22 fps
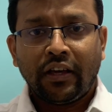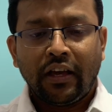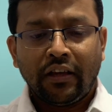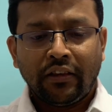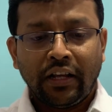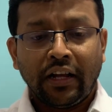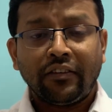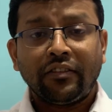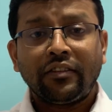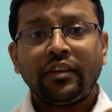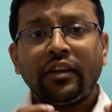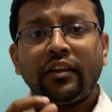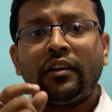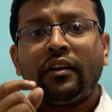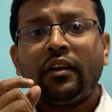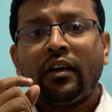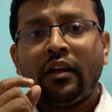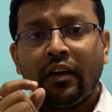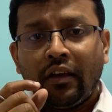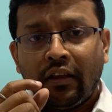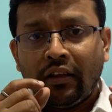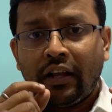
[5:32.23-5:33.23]
That's
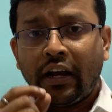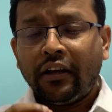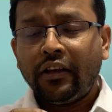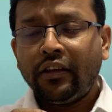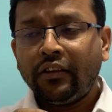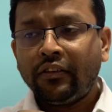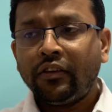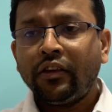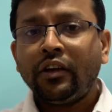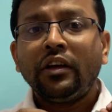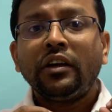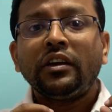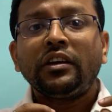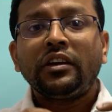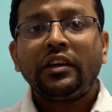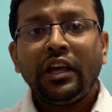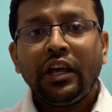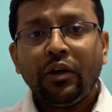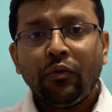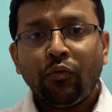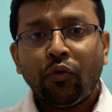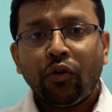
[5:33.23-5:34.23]
it. That is
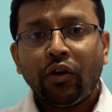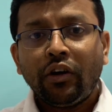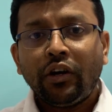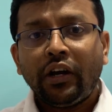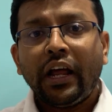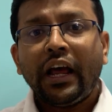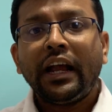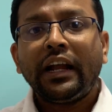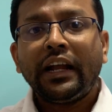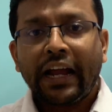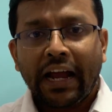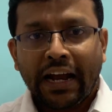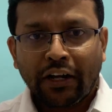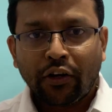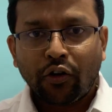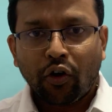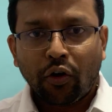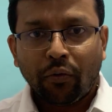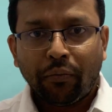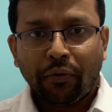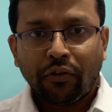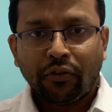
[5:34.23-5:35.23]
keyword and ad
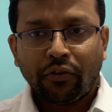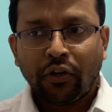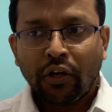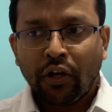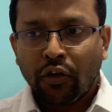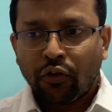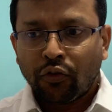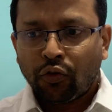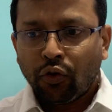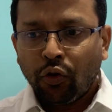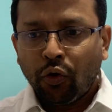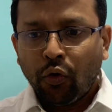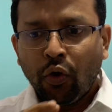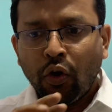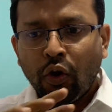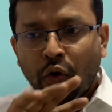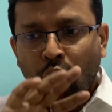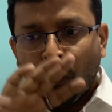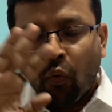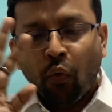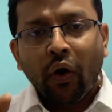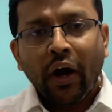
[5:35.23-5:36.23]
copies. So
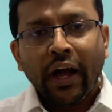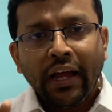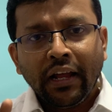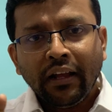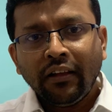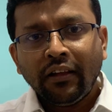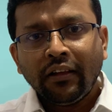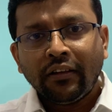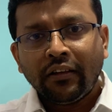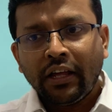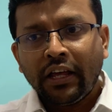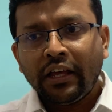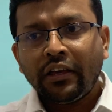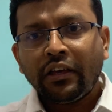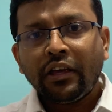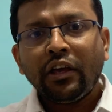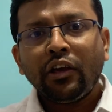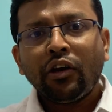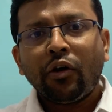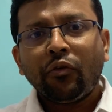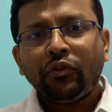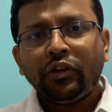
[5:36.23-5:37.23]
while
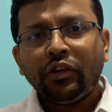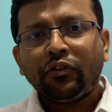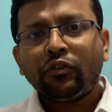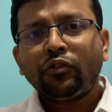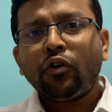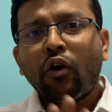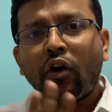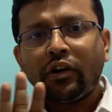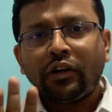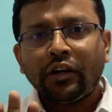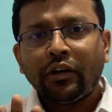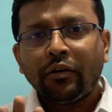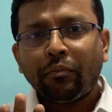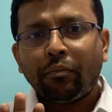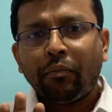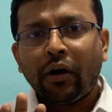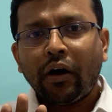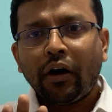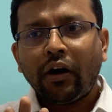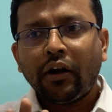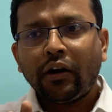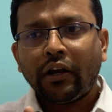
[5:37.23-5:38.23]
thinking of this content
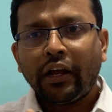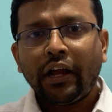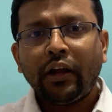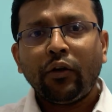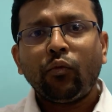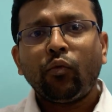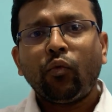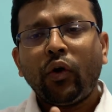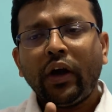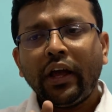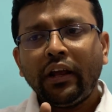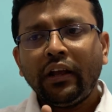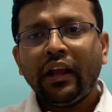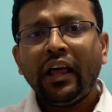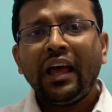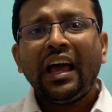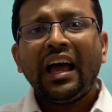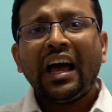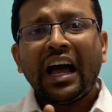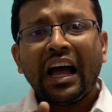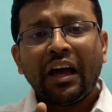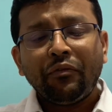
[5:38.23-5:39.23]
part and while
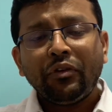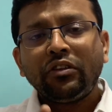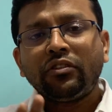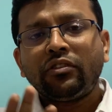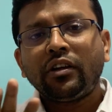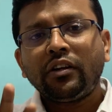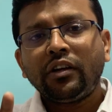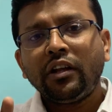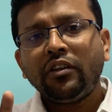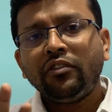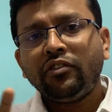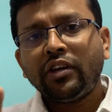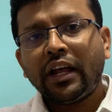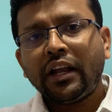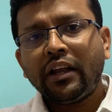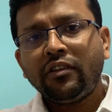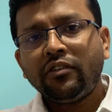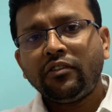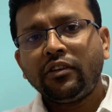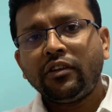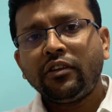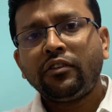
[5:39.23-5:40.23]
having certain
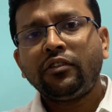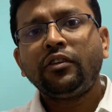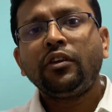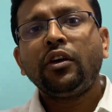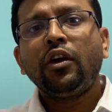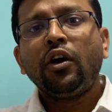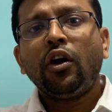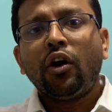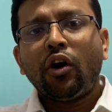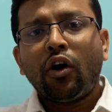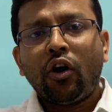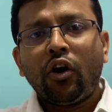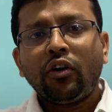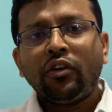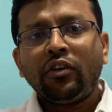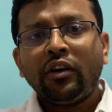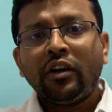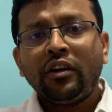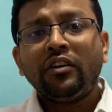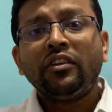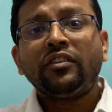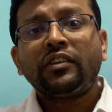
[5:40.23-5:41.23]
challenges
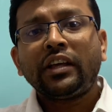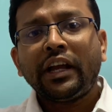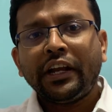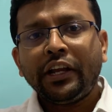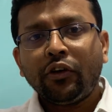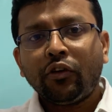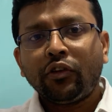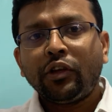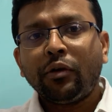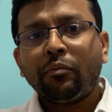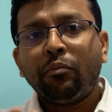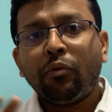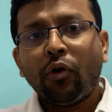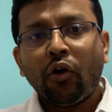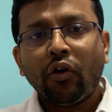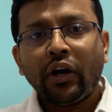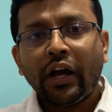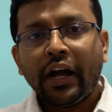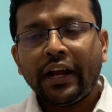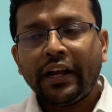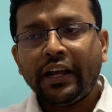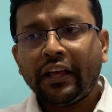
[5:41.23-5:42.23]
on deciding on the
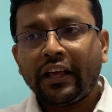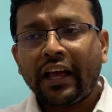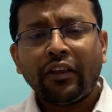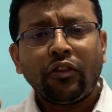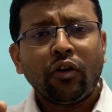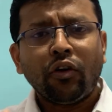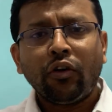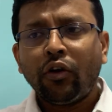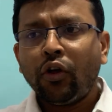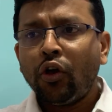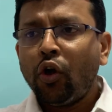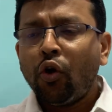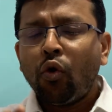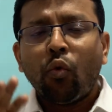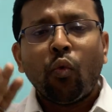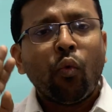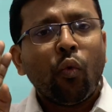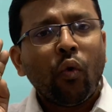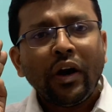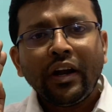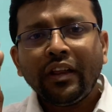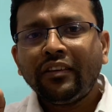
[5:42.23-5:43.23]
blog idea, I thought,
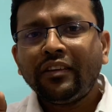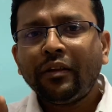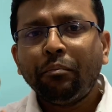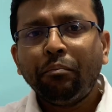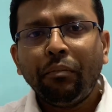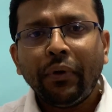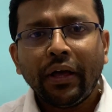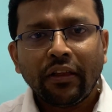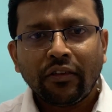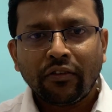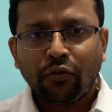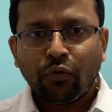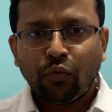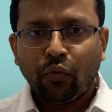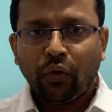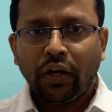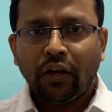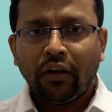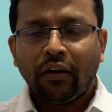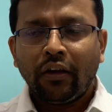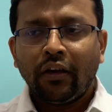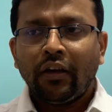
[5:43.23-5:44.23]
what is the best
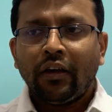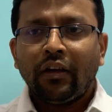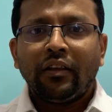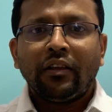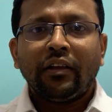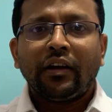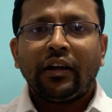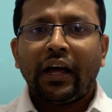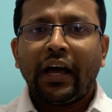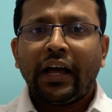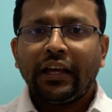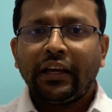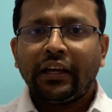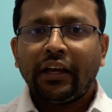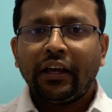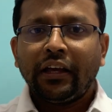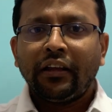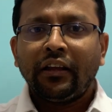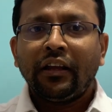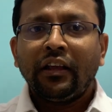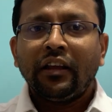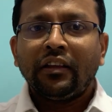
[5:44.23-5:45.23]
way that I
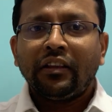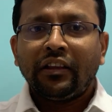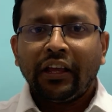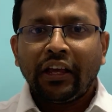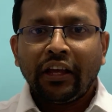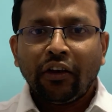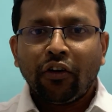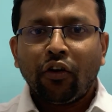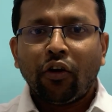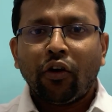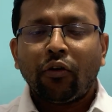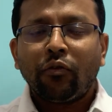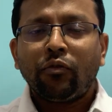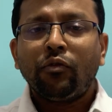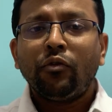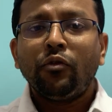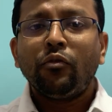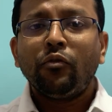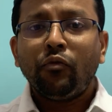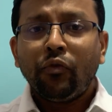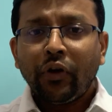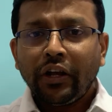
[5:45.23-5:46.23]
can think of
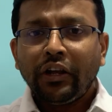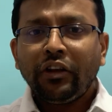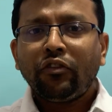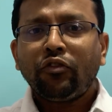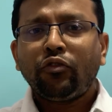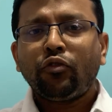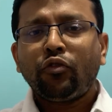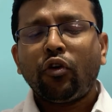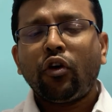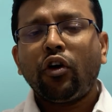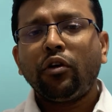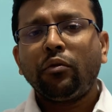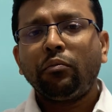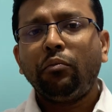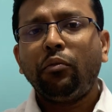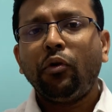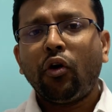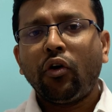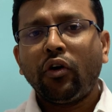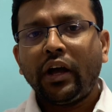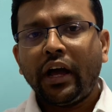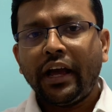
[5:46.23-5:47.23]
very strong
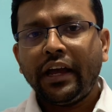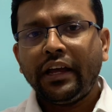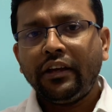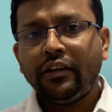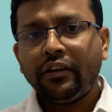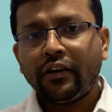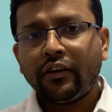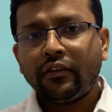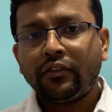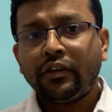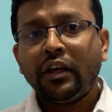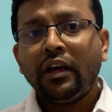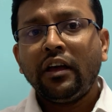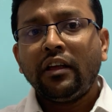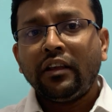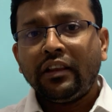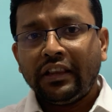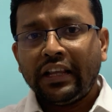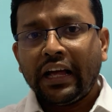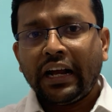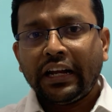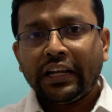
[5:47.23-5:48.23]
blog ideas
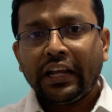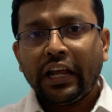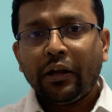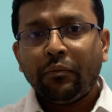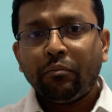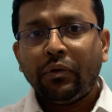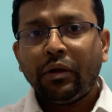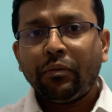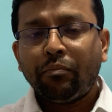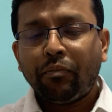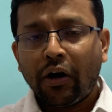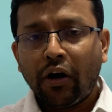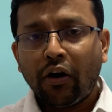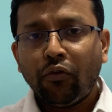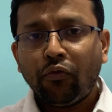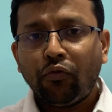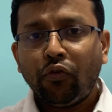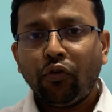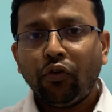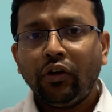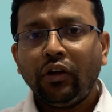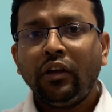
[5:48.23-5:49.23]
that can be
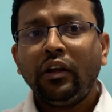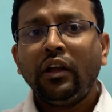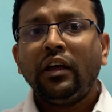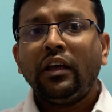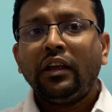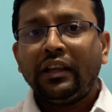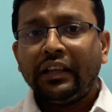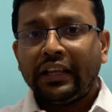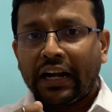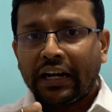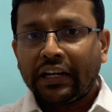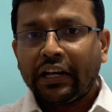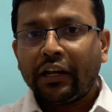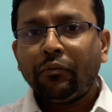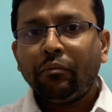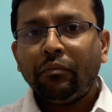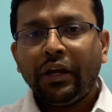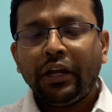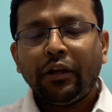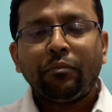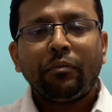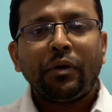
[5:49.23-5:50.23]
powerful, that can
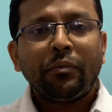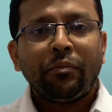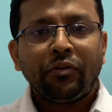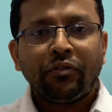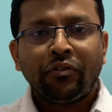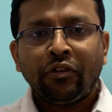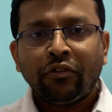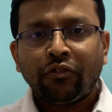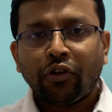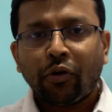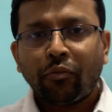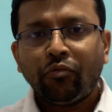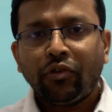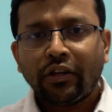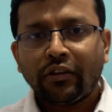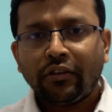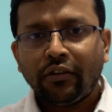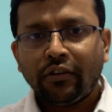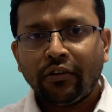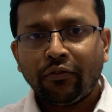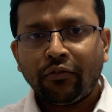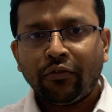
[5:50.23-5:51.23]
meet my business
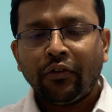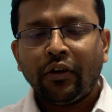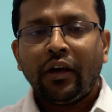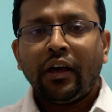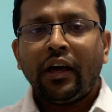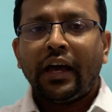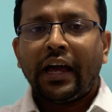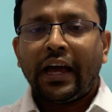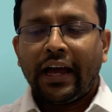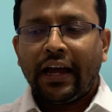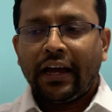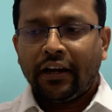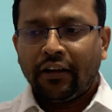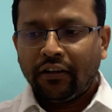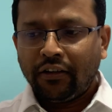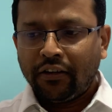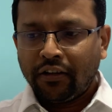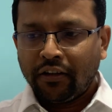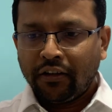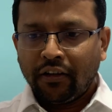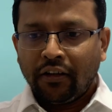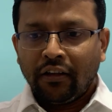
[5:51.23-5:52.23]
objective,
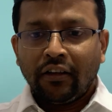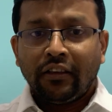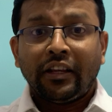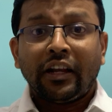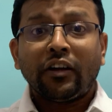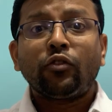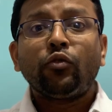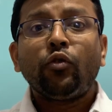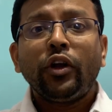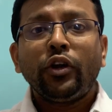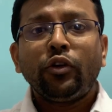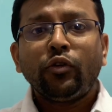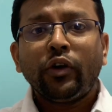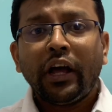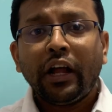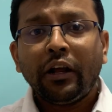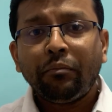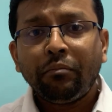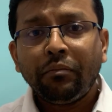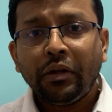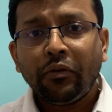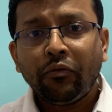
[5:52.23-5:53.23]
and that's going to
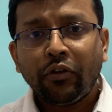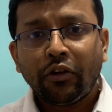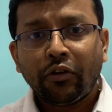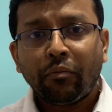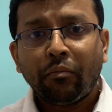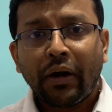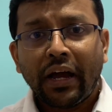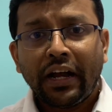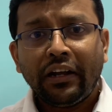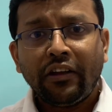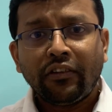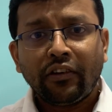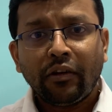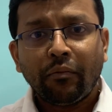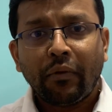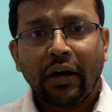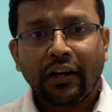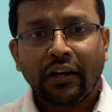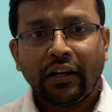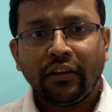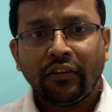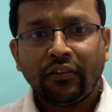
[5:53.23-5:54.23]
help me with my digital
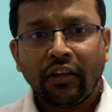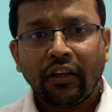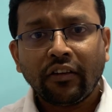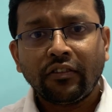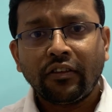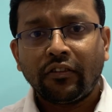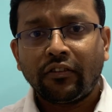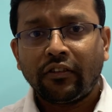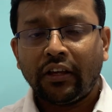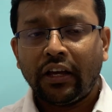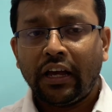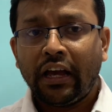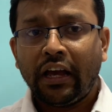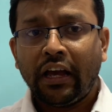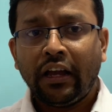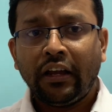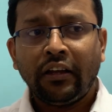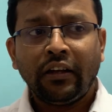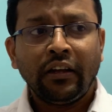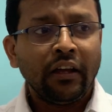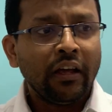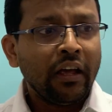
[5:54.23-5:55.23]
marketing success.
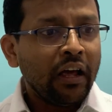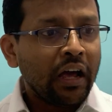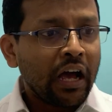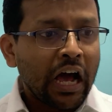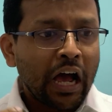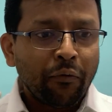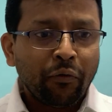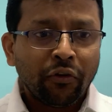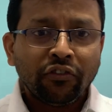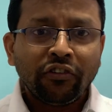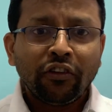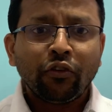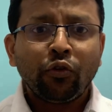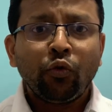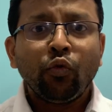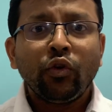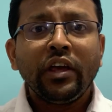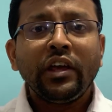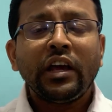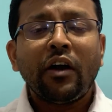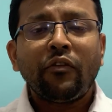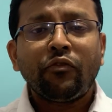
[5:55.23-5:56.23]
And I was just
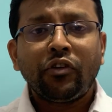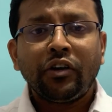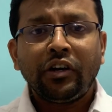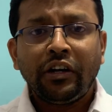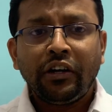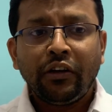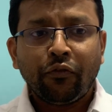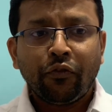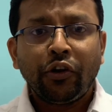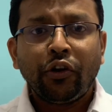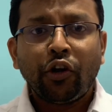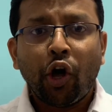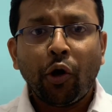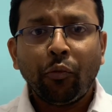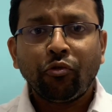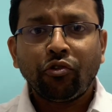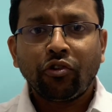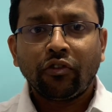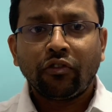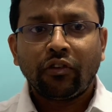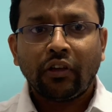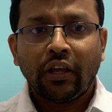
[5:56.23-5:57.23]
looking after different
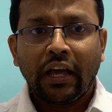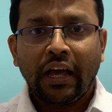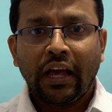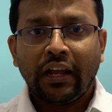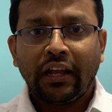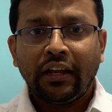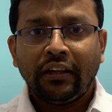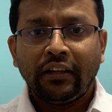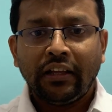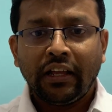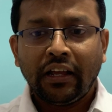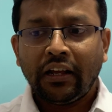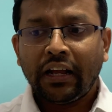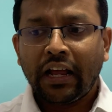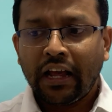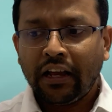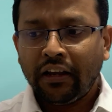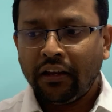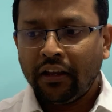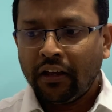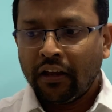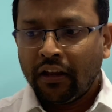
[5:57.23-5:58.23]
options, and then
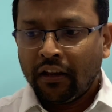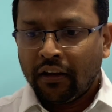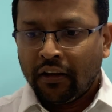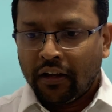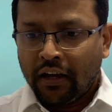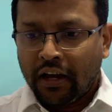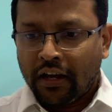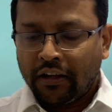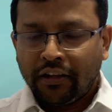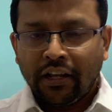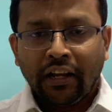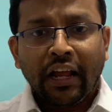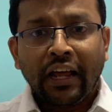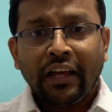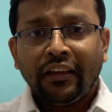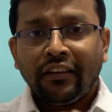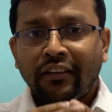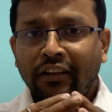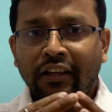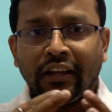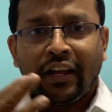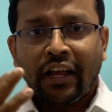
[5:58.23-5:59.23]

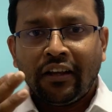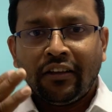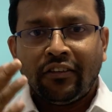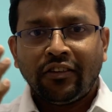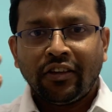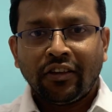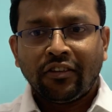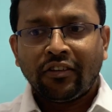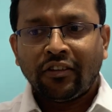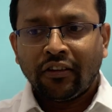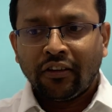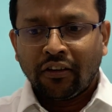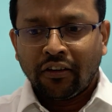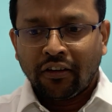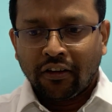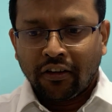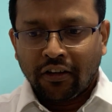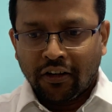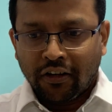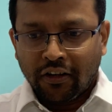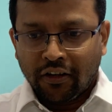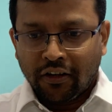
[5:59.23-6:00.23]
I just
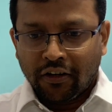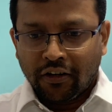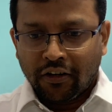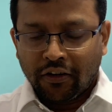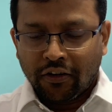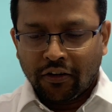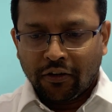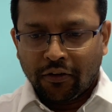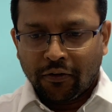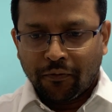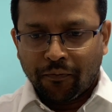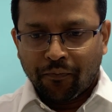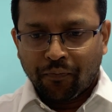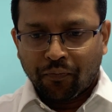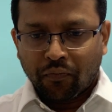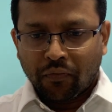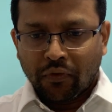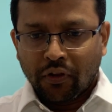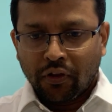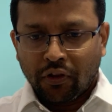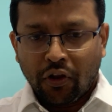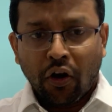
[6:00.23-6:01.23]

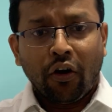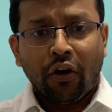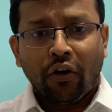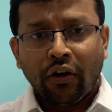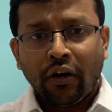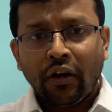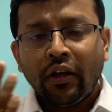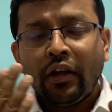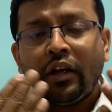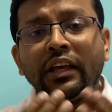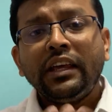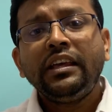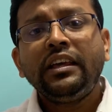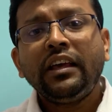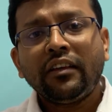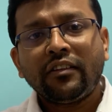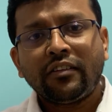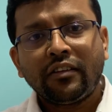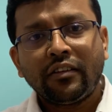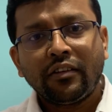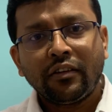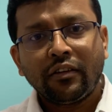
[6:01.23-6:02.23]
thought,
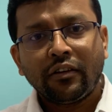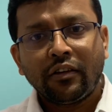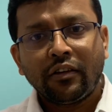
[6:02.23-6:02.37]
yes,